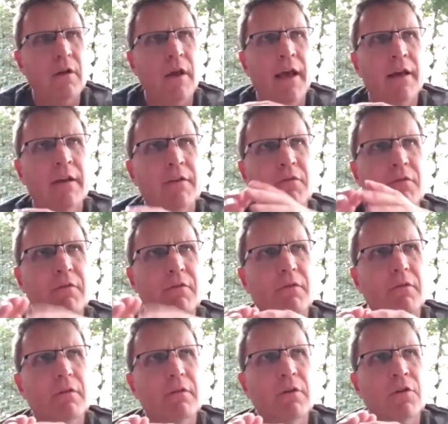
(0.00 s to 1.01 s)
in
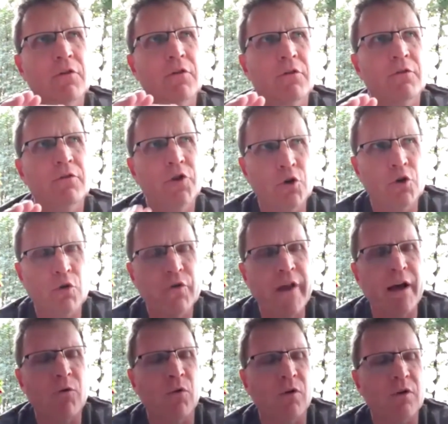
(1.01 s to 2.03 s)
neural
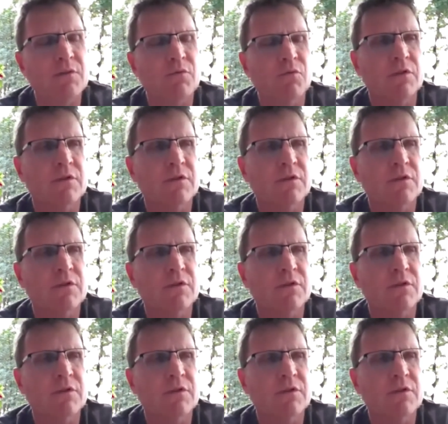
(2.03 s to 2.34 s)
networks,